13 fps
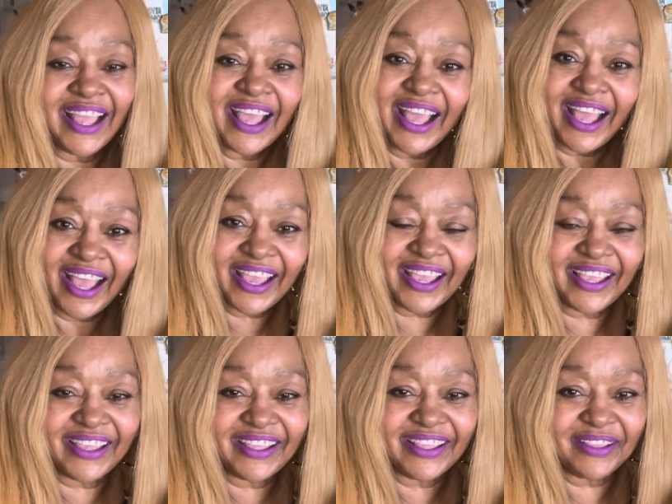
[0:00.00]

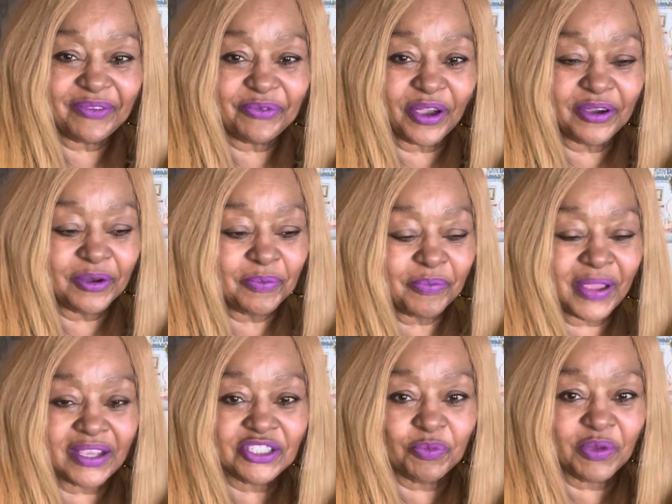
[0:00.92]
Hi, welcome
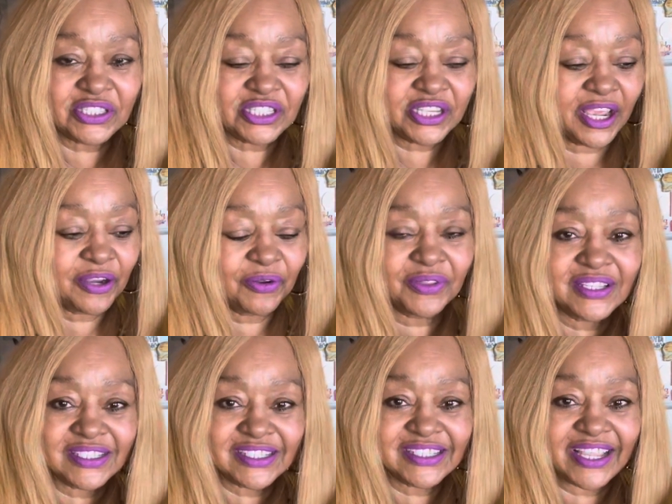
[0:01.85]
back to my channel.
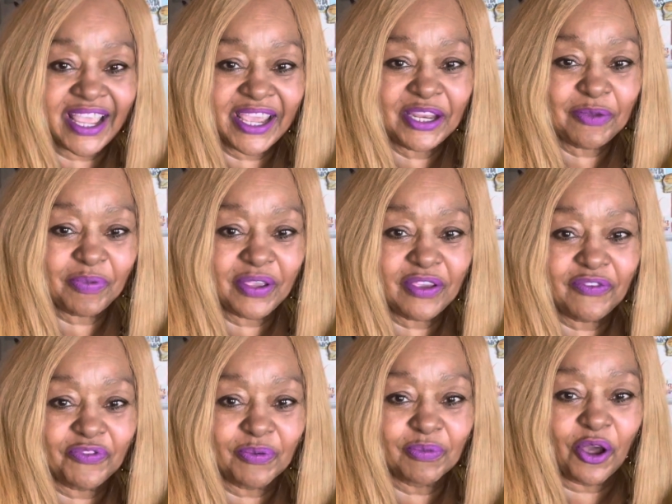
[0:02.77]
This is Annie B
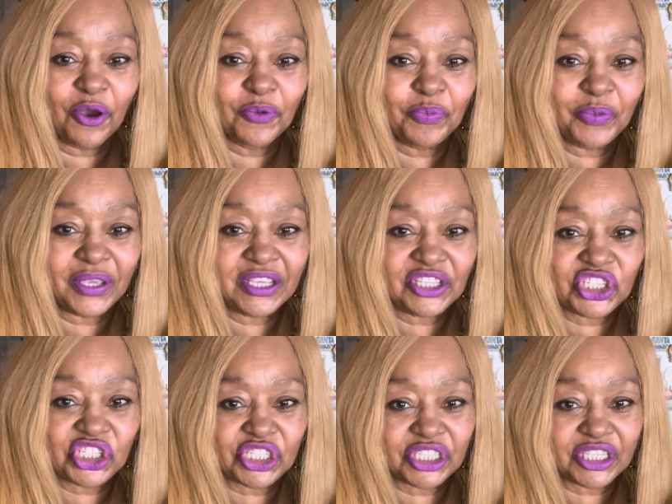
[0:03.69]
from Long
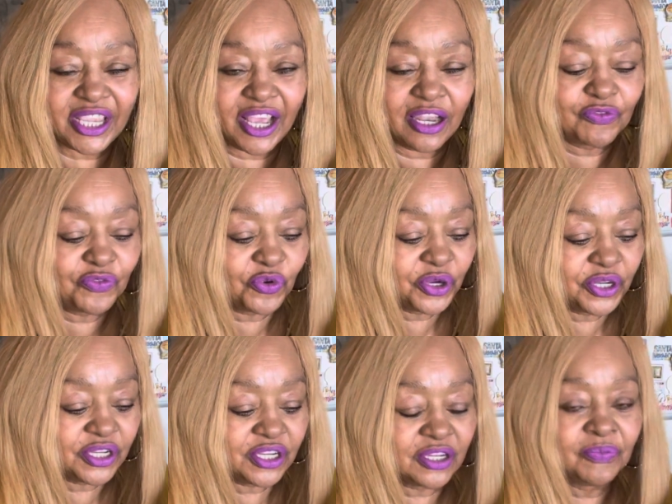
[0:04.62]
Beach,
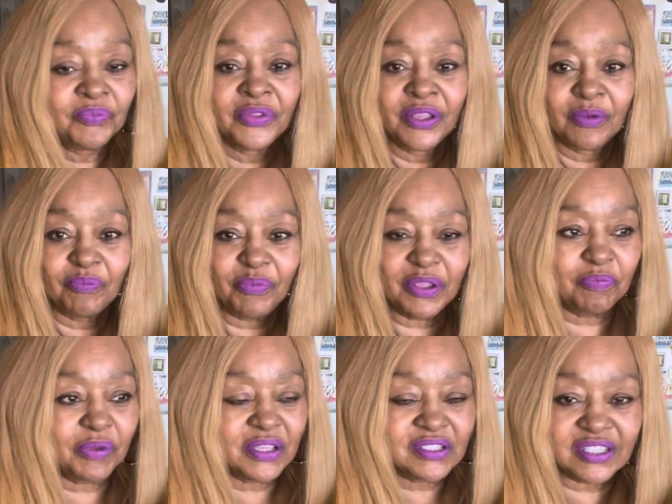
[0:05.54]
California. Been
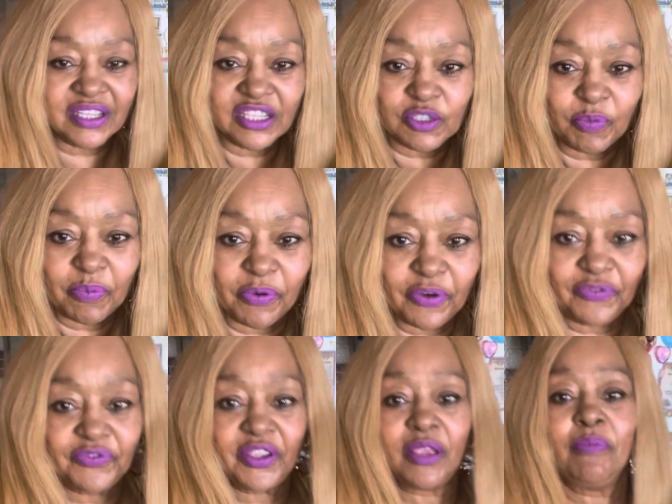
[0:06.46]
busy. It's my
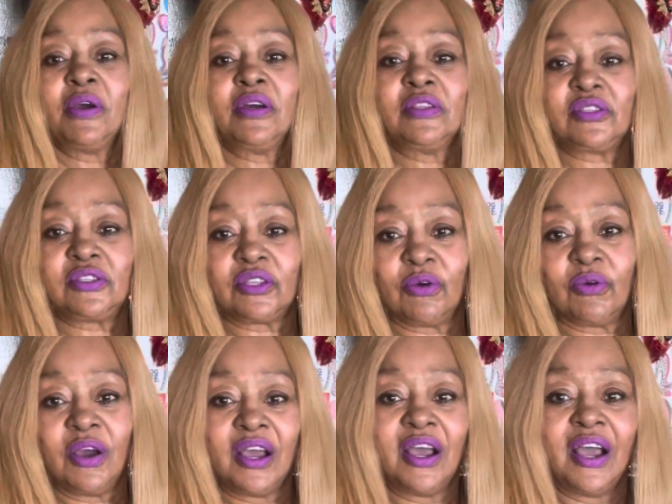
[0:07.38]
birthday month,
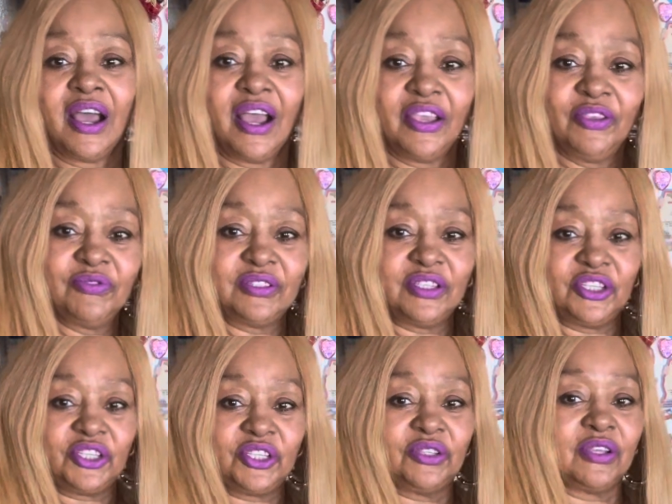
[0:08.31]
so I usually,
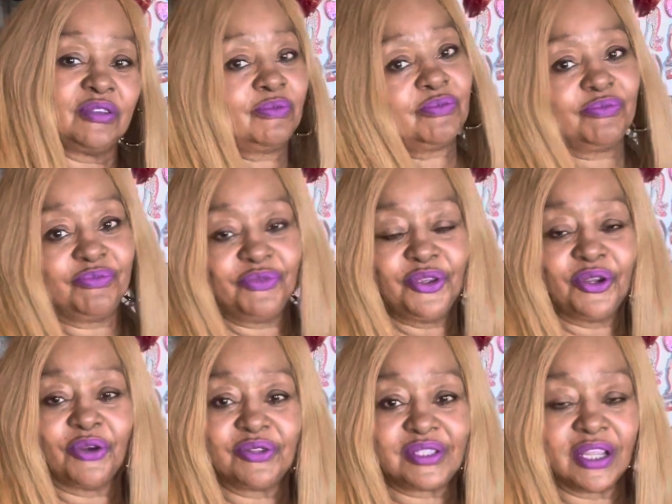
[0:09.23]
you
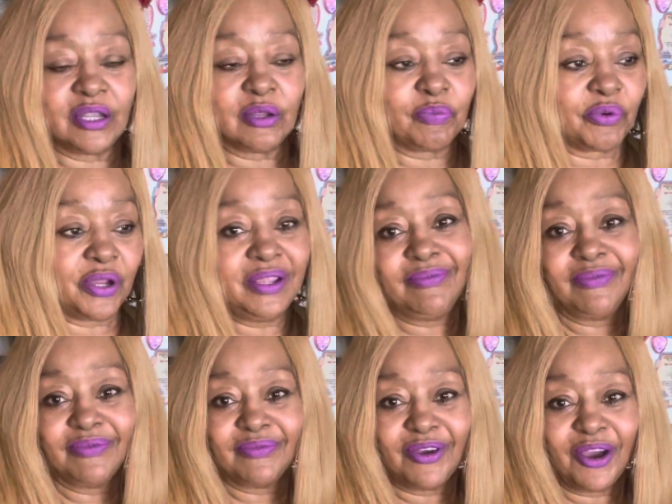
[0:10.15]
know, celebrate
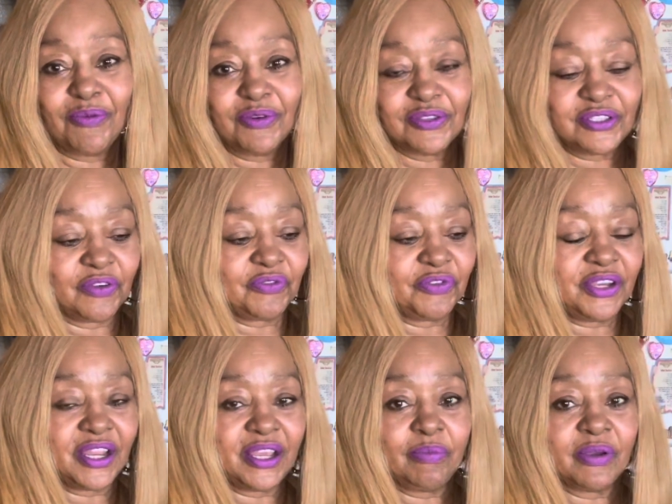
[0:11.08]
almost every
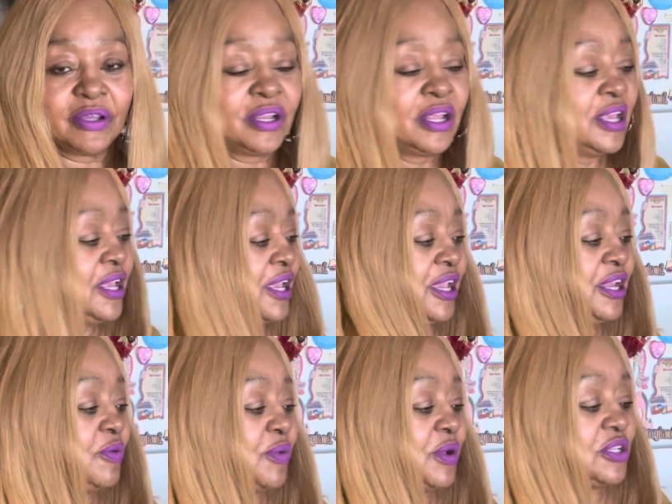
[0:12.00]
day. But
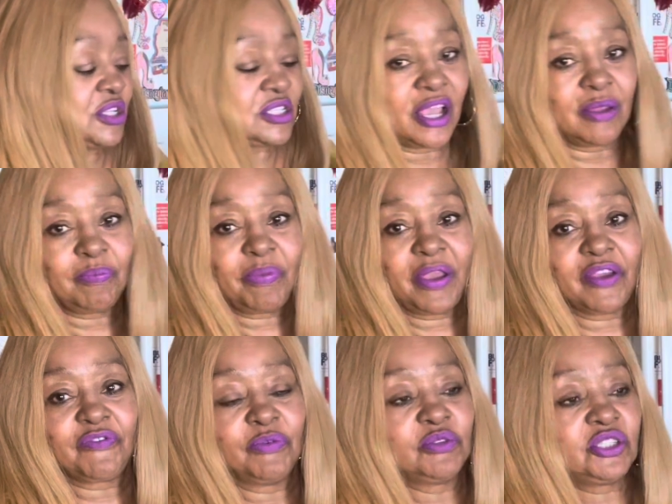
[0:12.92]
anyway, just got
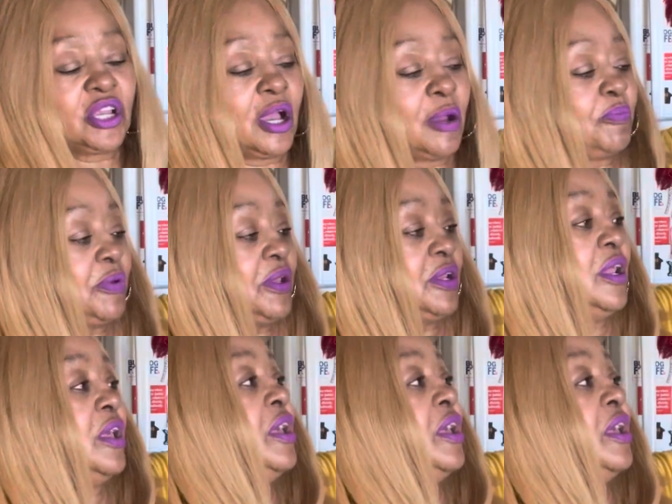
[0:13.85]
back from shopping.